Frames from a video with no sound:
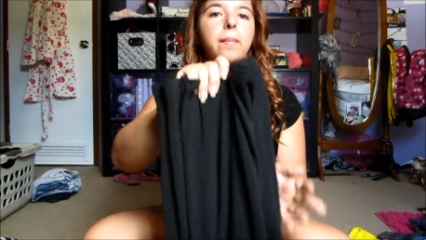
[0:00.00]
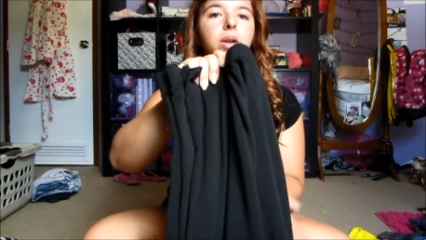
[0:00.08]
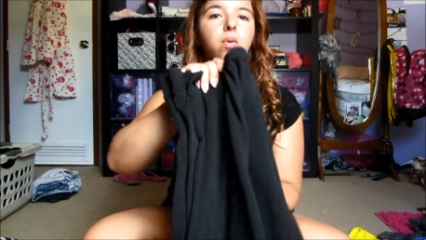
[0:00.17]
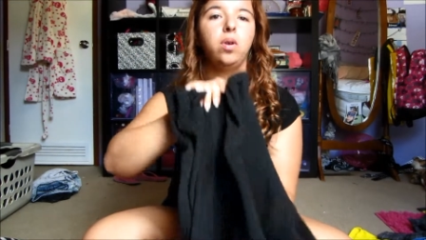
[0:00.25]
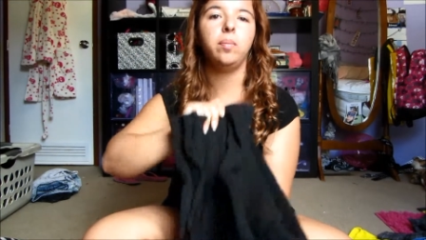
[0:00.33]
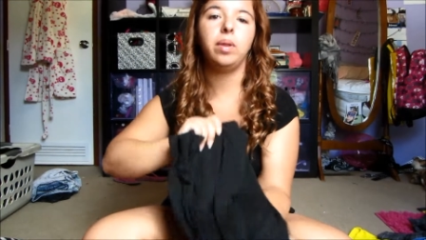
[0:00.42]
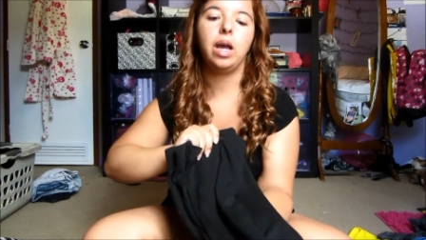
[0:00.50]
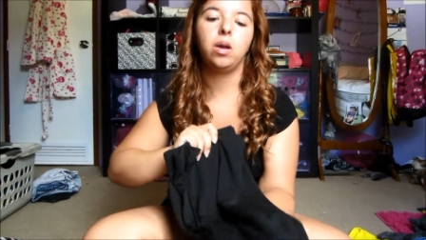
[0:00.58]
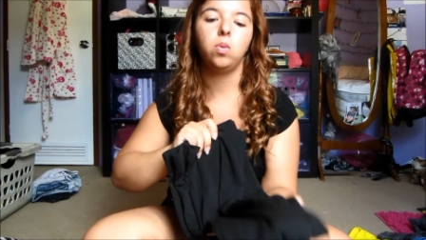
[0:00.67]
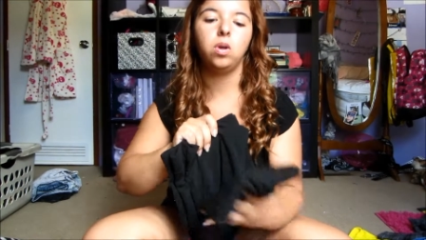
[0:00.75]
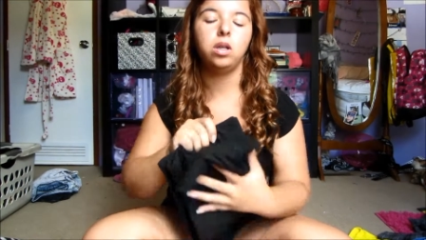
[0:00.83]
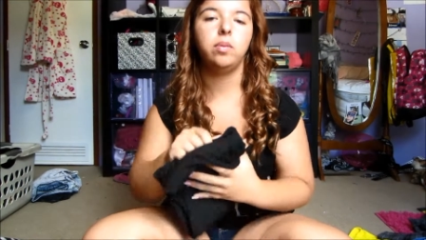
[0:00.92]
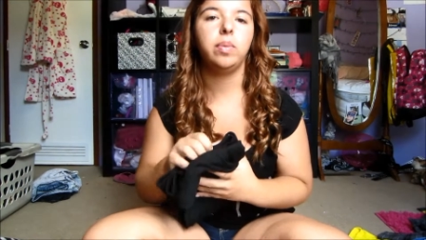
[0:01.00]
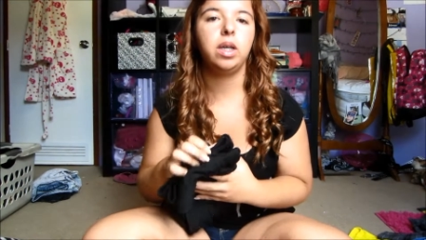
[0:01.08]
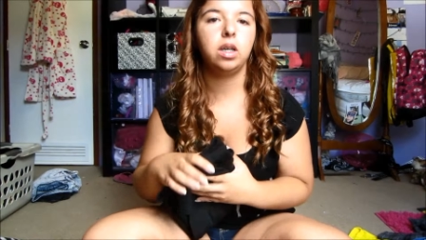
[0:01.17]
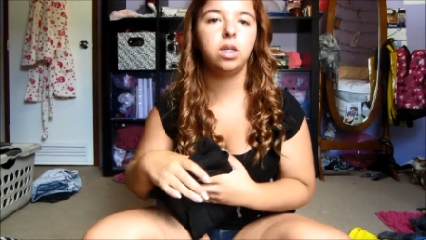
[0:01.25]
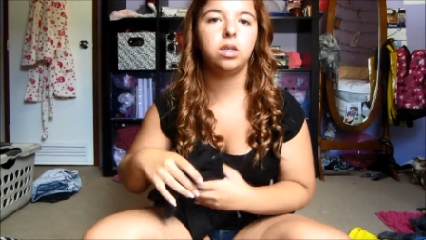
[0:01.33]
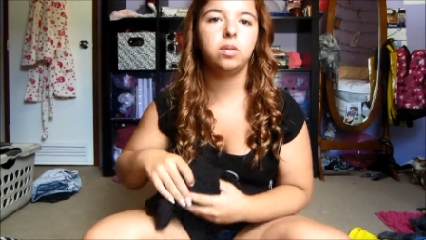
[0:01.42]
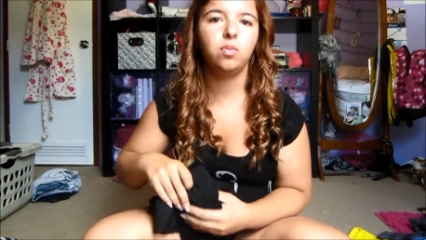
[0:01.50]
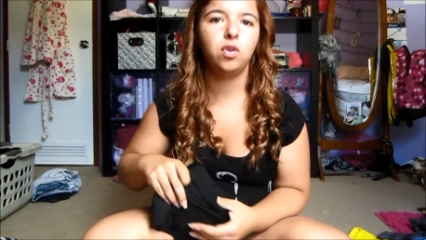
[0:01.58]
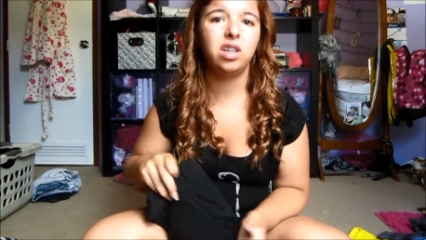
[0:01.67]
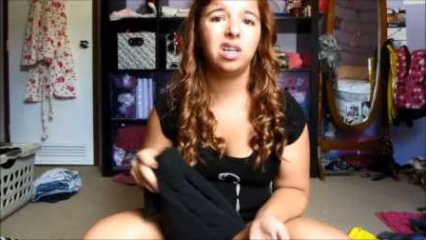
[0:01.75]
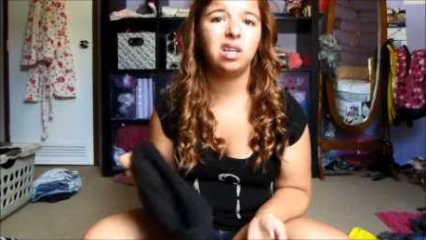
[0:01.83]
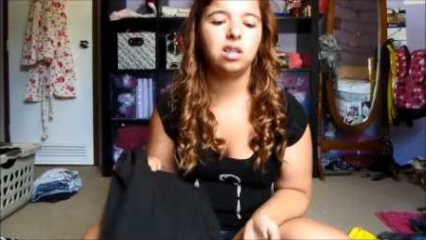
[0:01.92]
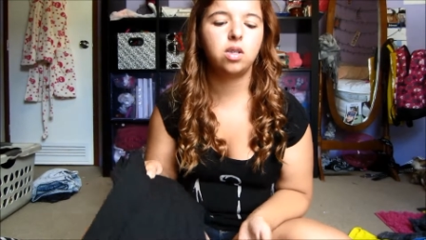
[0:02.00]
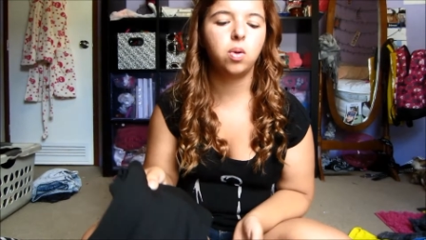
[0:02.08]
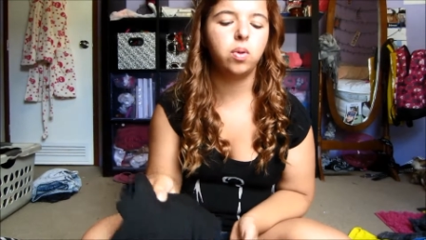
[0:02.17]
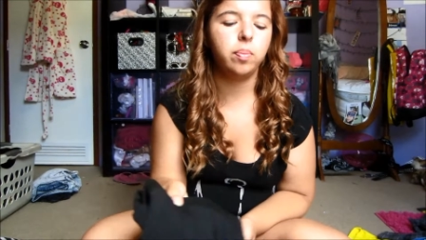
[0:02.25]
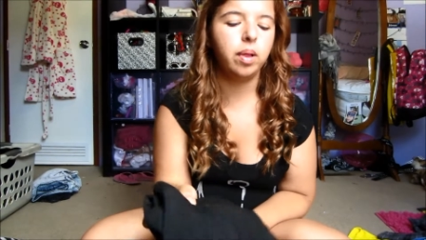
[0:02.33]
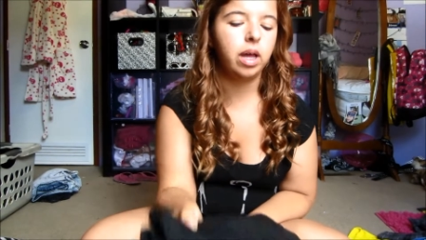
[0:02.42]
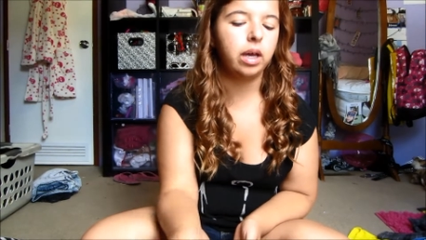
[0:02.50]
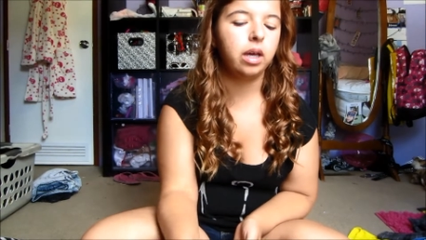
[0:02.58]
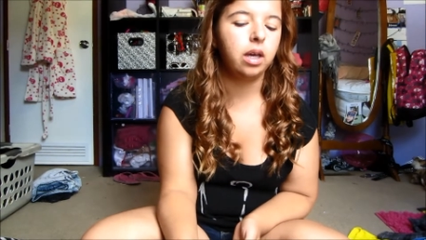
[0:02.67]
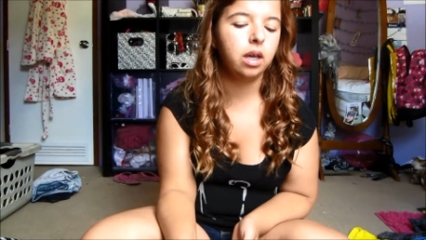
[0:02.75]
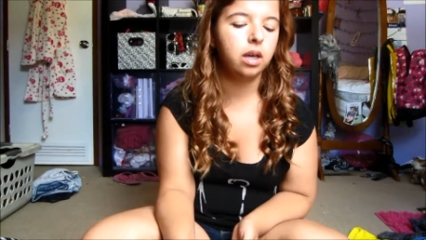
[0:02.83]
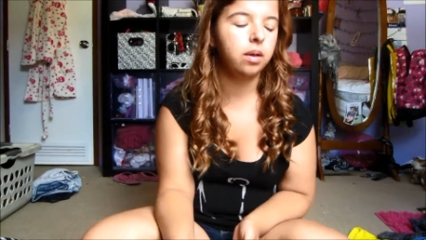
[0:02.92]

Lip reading: but I want a black one because more things go with black.